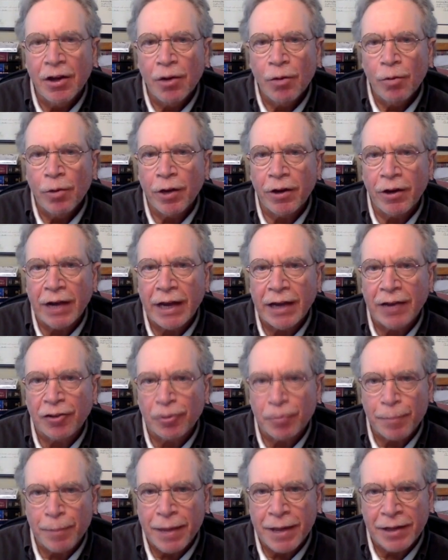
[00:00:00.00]
where a
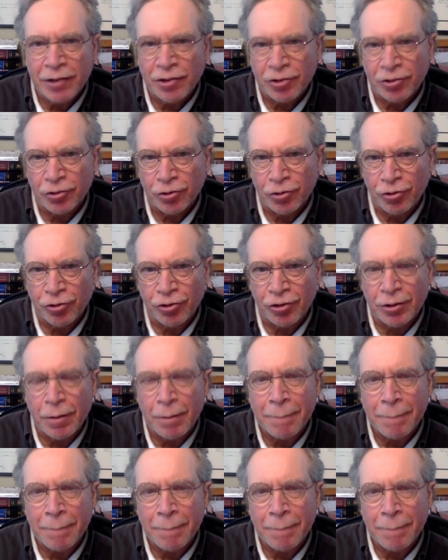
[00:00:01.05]
spine surgeon